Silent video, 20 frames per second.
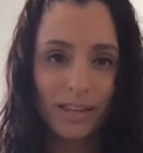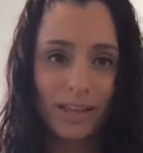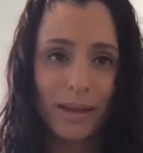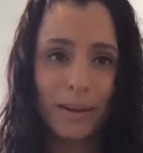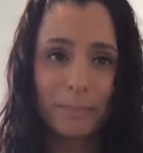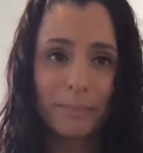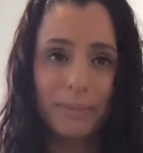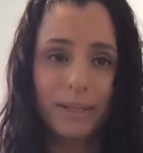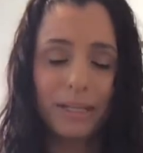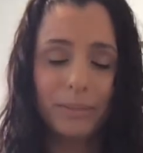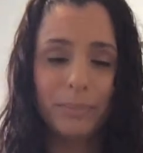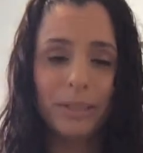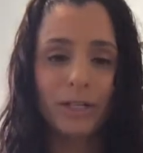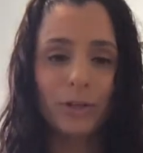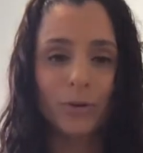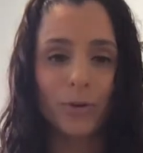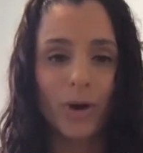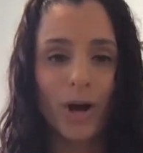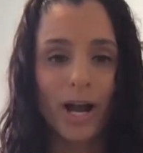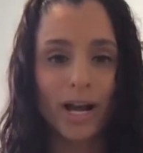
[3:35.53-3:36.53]
A baby
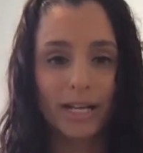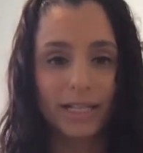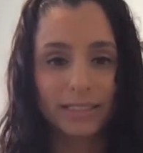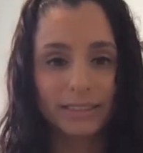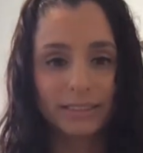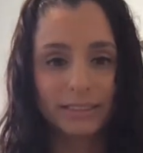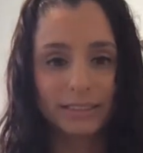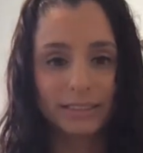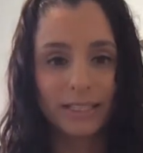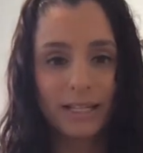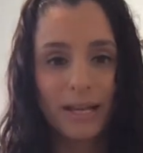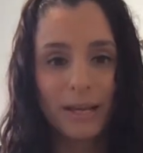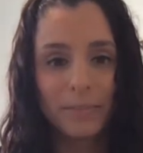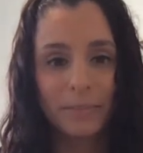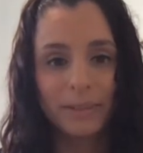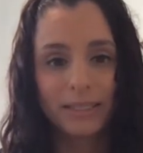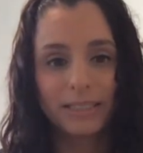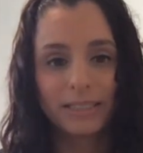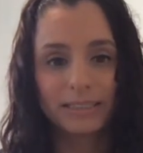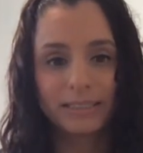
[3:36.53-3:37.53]
cries
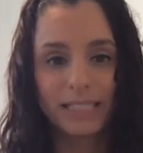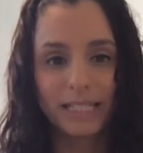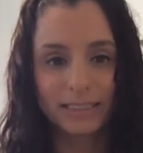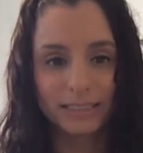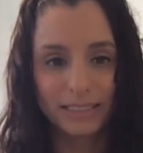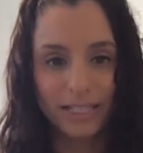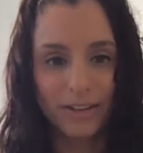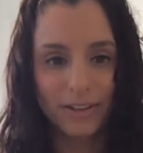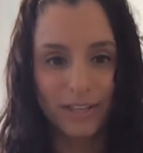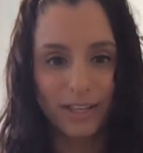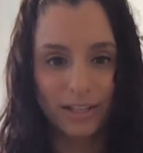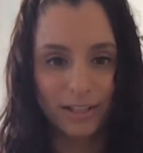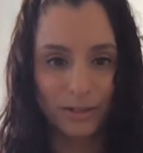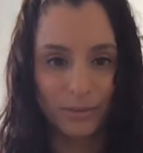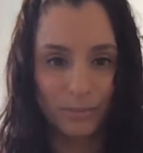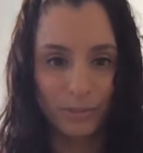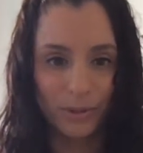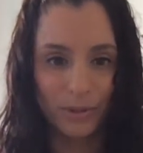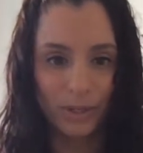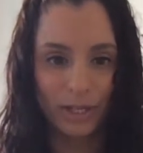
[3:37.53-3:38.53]
because that's how they
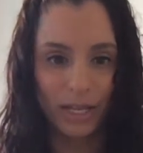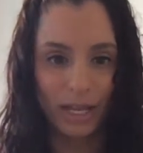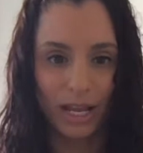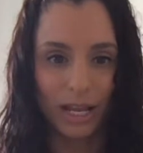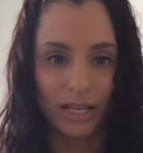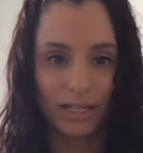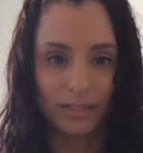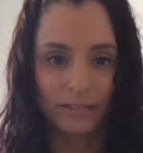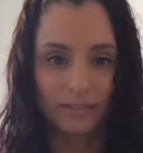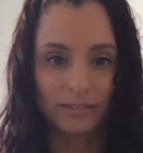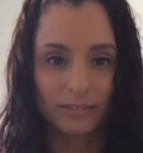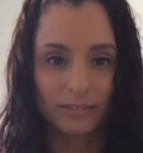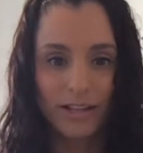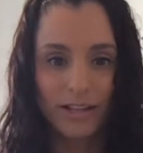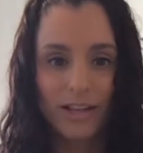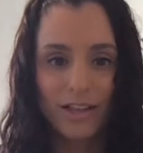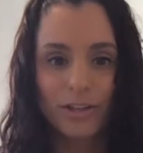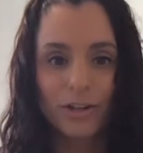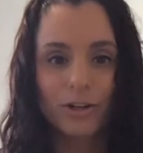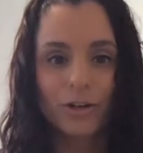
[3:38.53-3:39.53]
communicate.
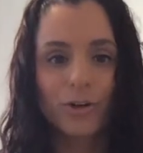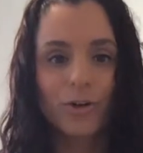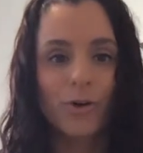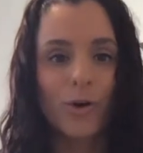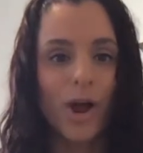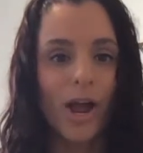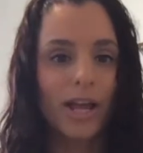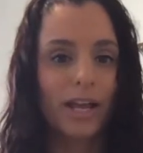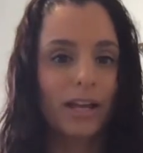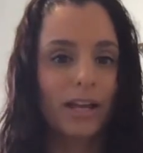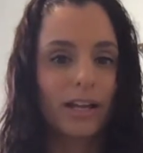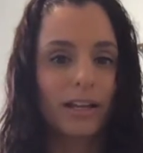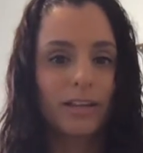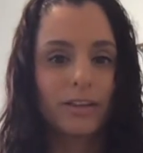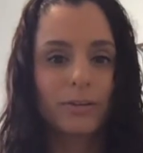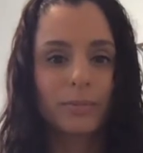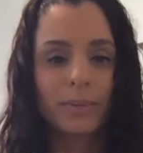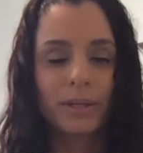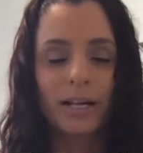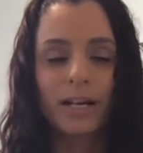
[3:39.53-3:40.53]
They're crying
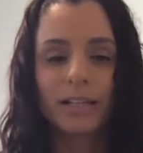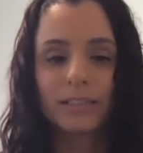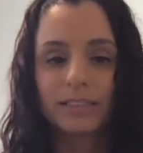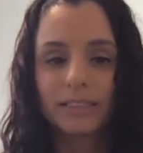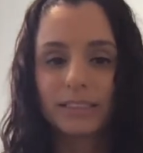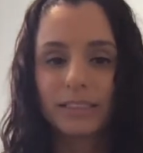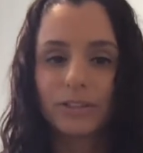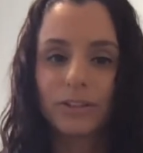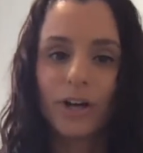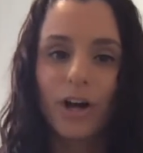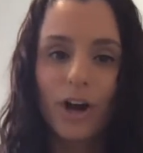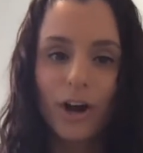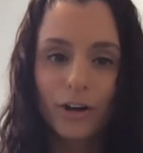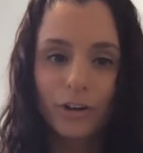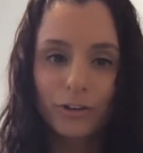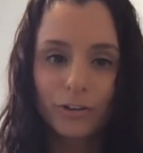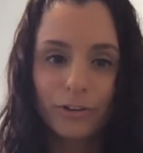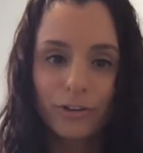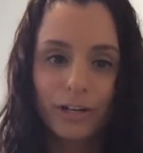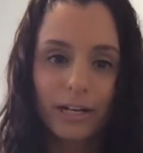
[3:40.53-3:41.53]
either because they're
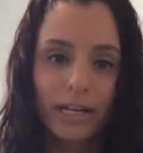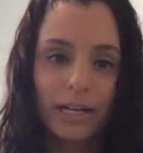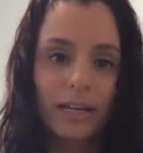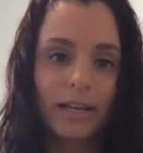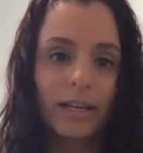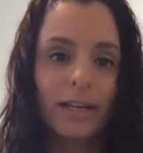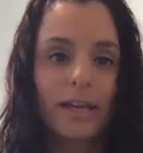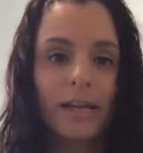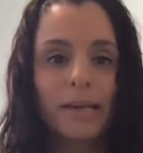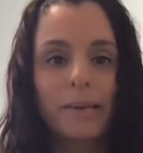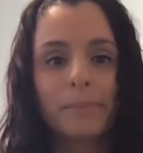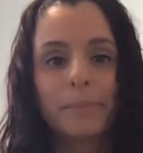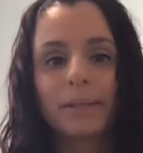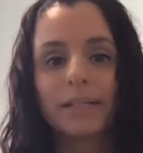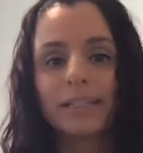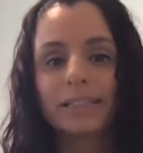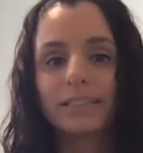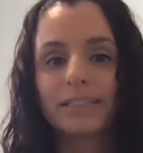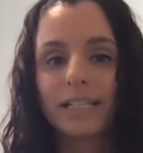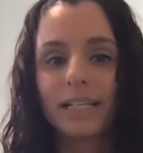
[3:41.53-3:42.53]
hungry,
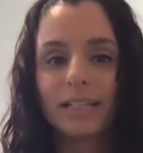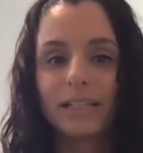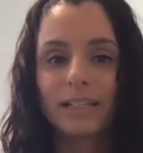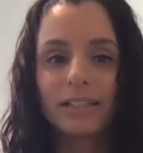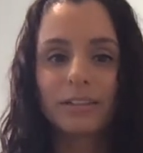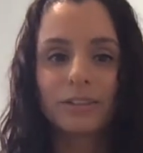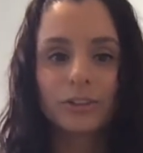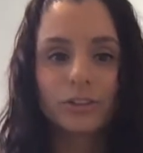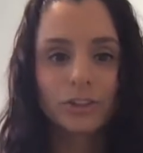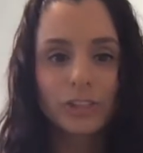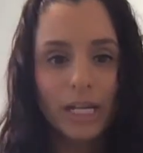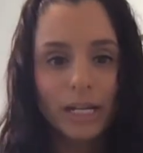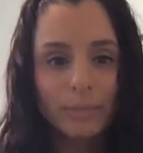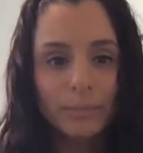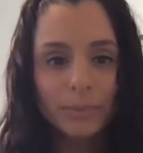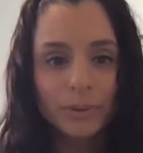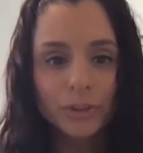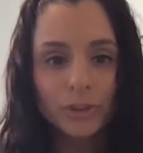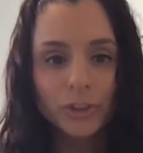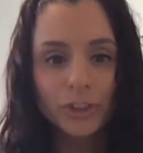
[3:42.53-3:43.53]
because they need their
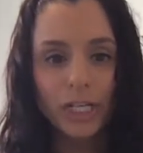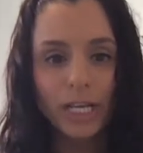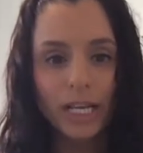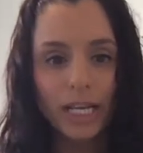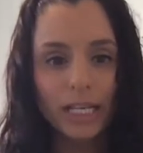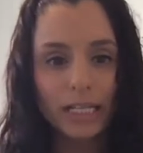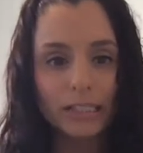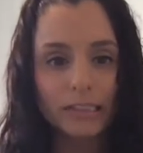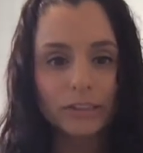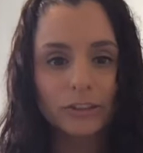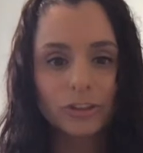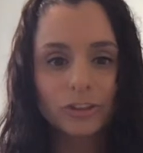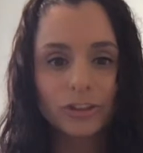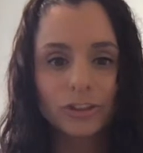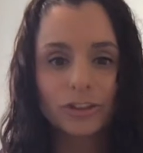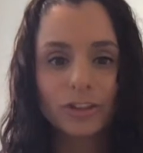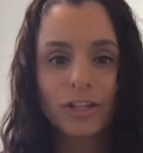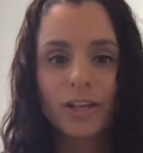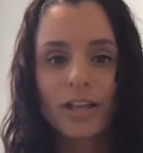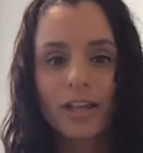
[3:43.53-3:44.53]
diaper
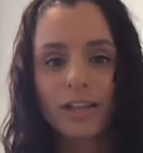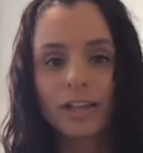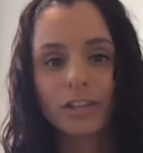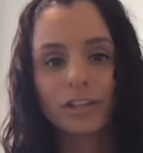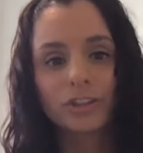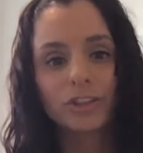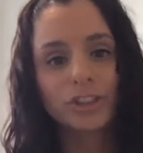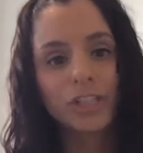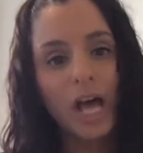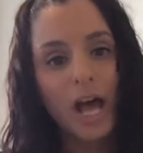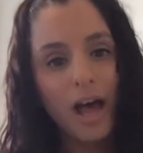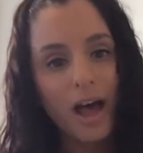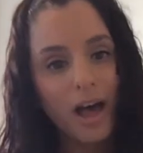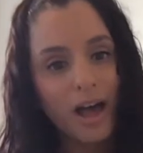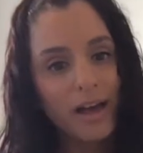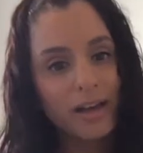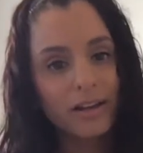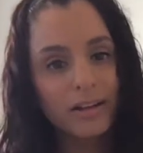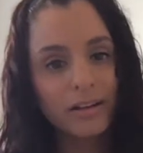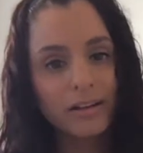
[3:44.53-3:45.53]
changed, they're
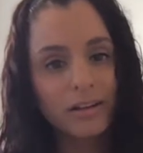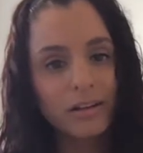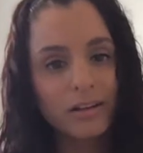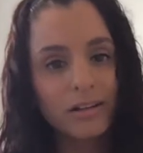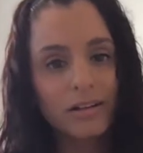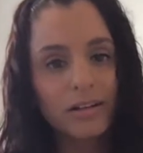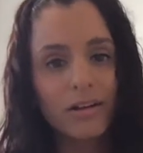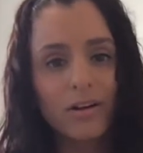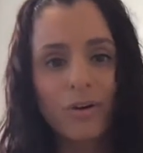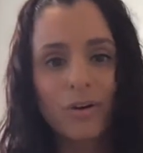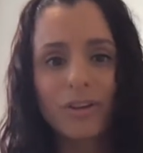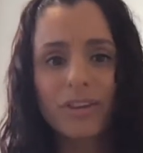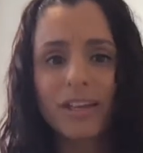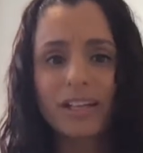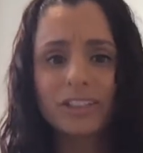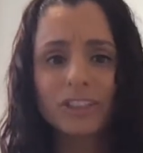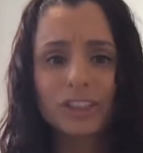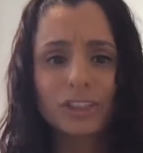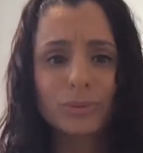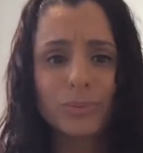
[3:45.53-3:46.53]
tired, or they
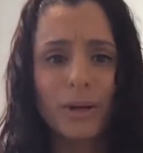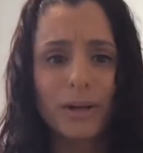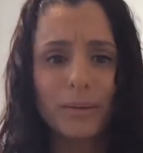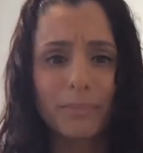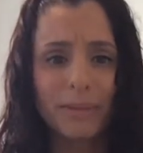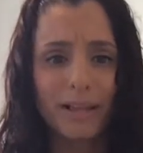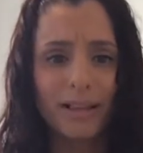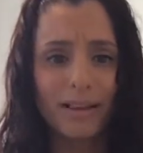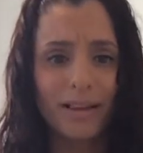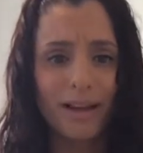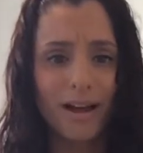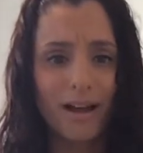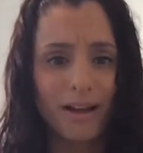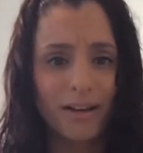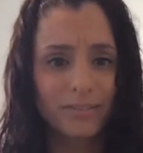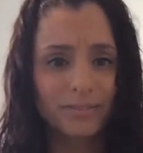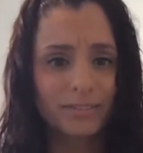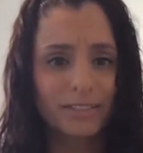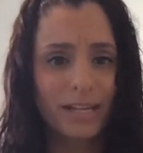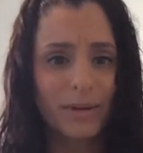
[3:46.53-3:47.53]
just want to be
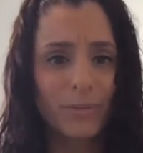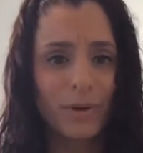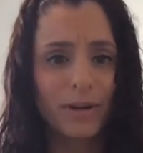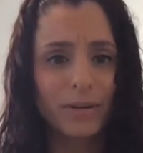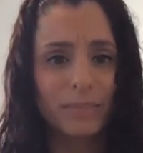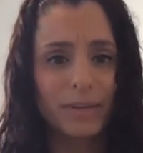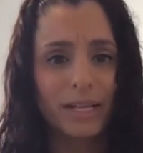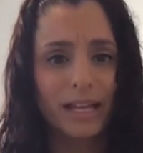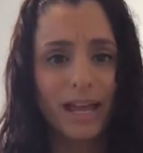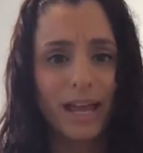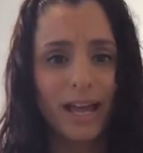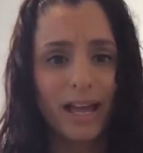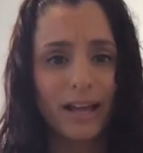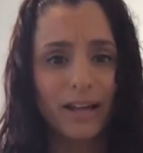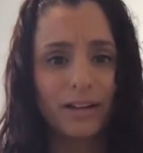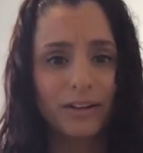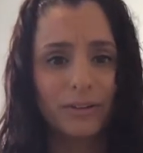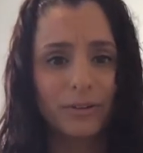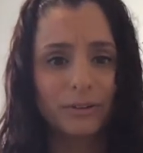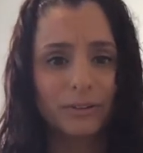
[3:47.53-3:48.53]
loved. They want to be
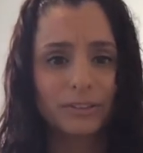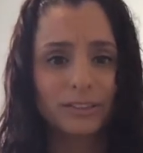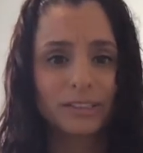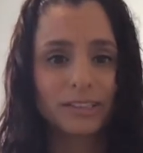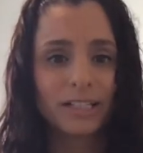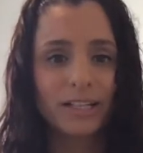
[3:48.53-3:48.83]
held